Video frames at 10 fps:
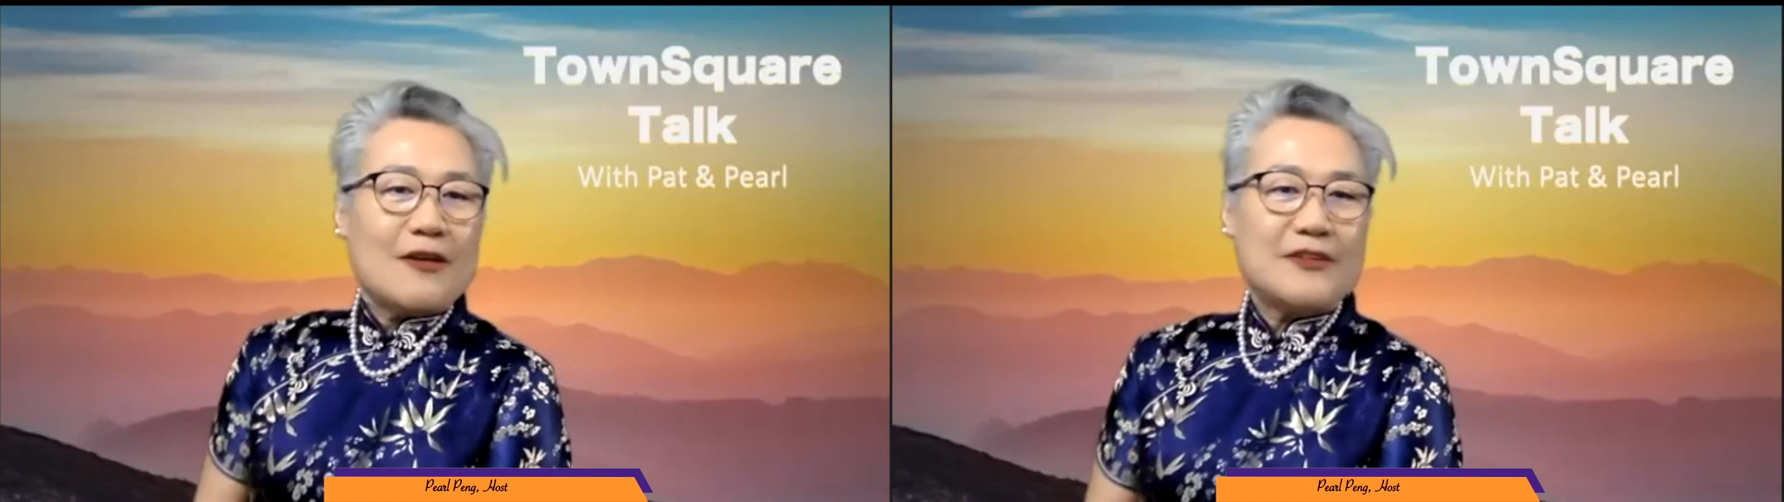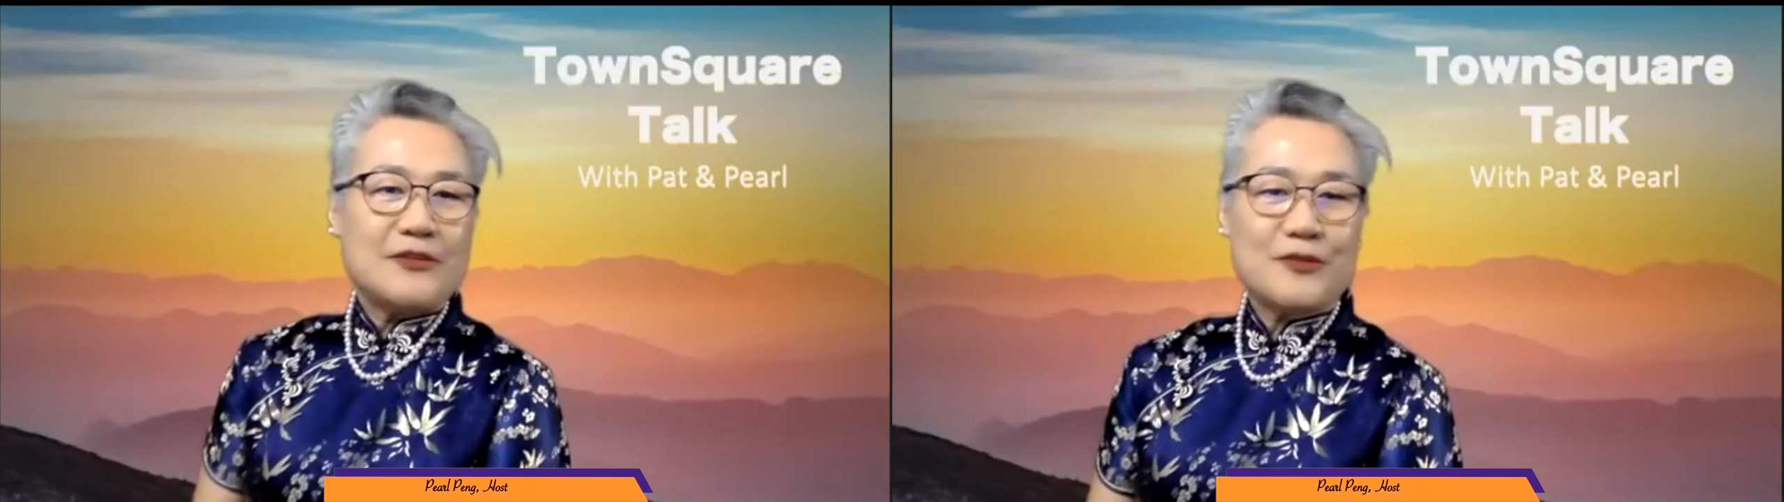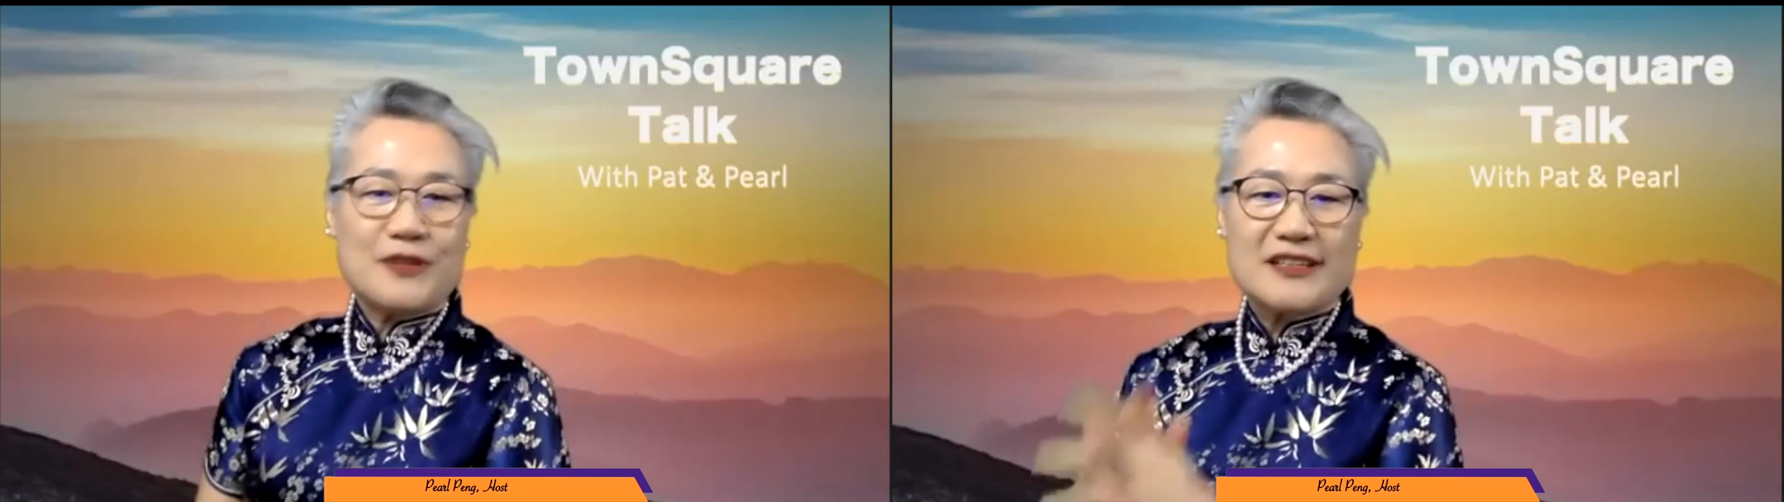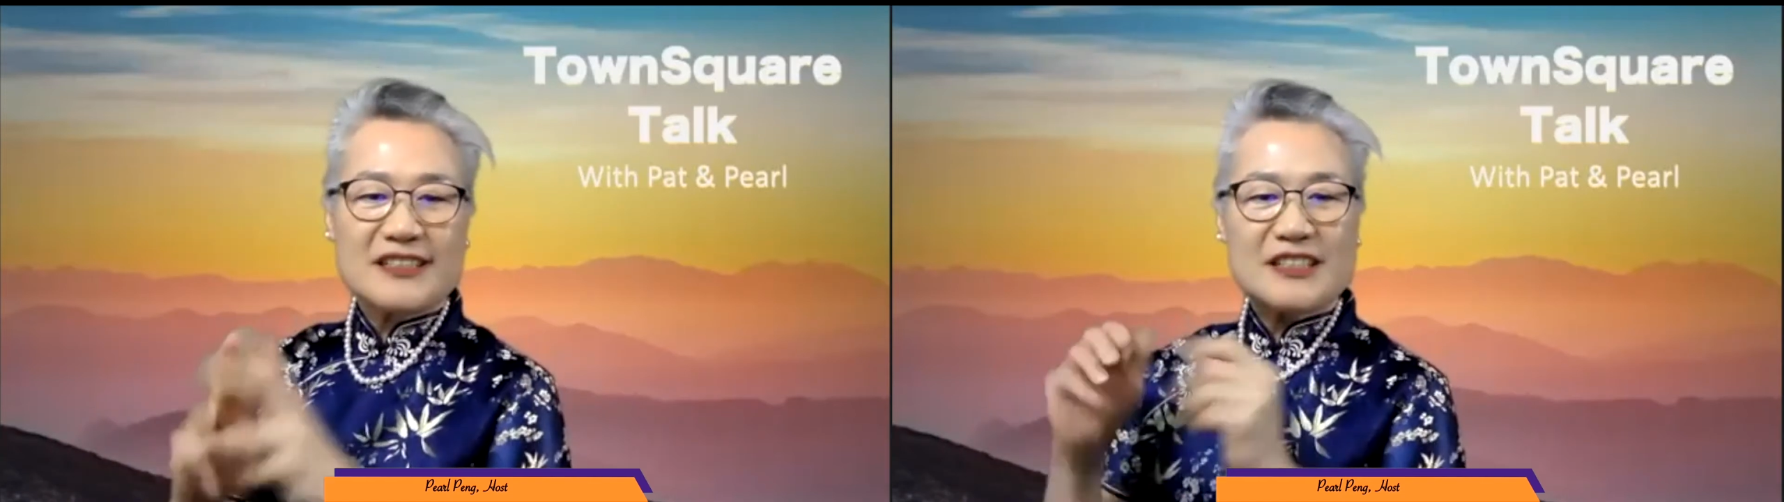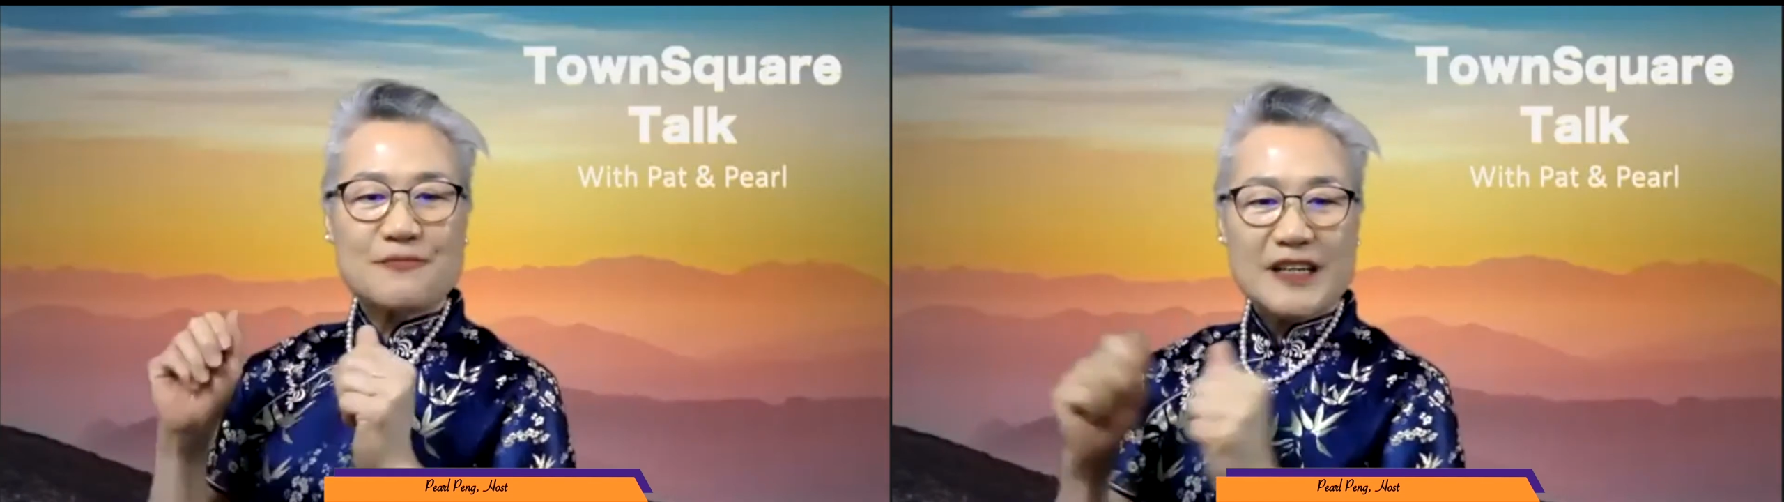your
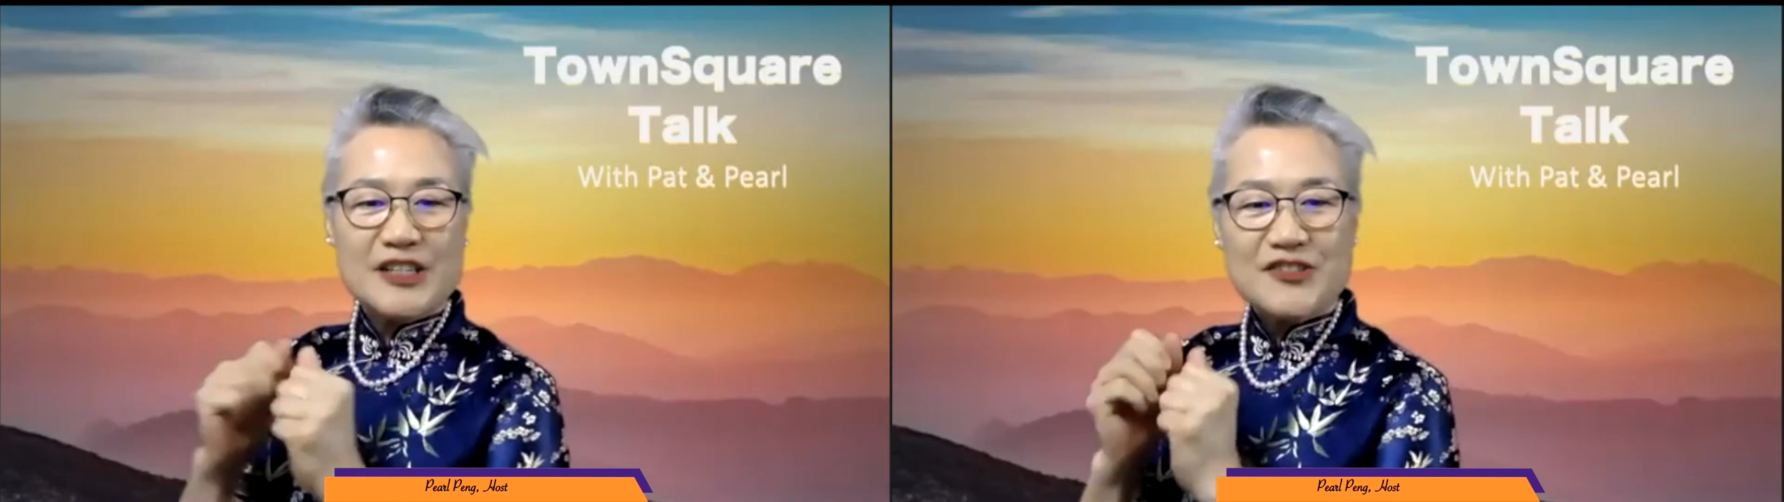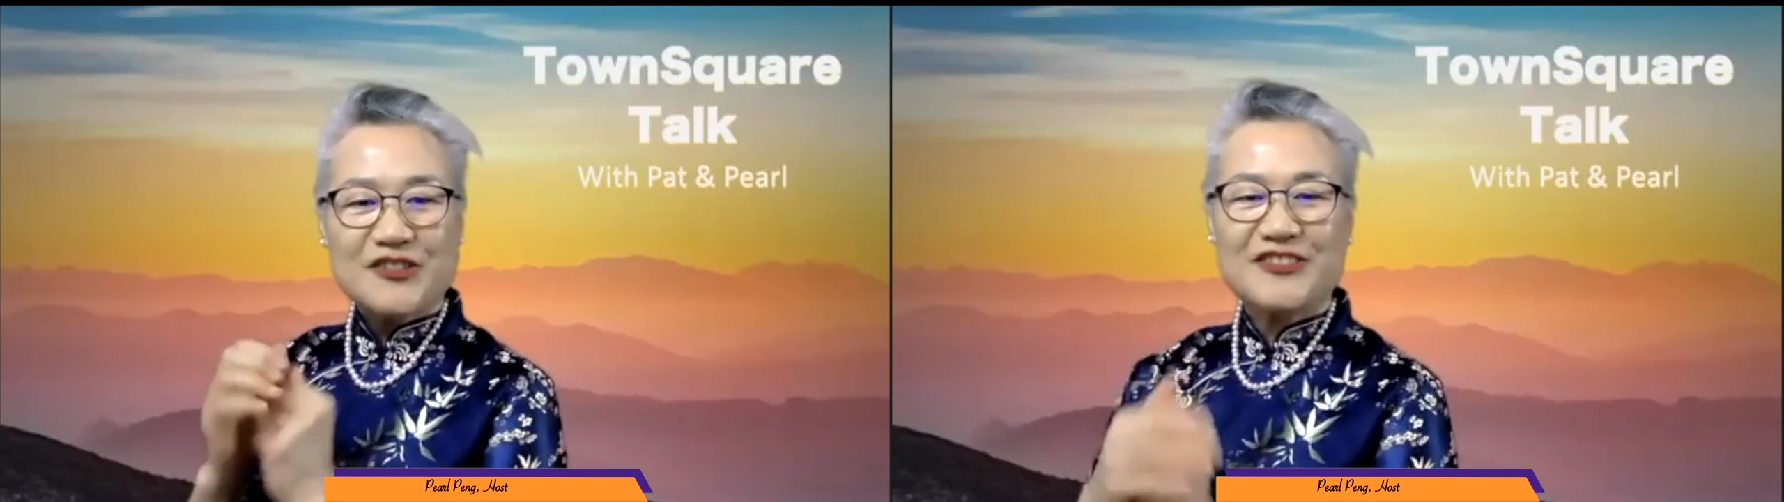special